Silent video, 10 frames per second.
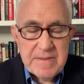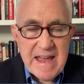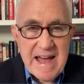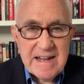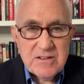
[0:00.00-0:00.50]

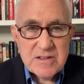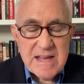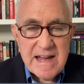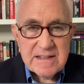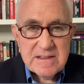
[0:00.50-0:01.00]
Add to
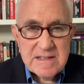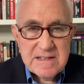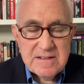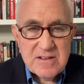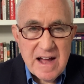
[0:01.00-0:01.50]
that
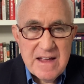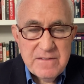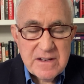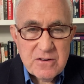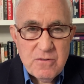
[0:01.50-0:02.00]
the
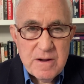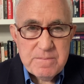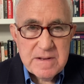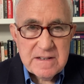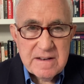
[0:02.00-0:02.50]
diving
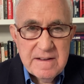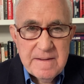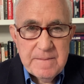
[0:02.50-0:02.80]
equipment,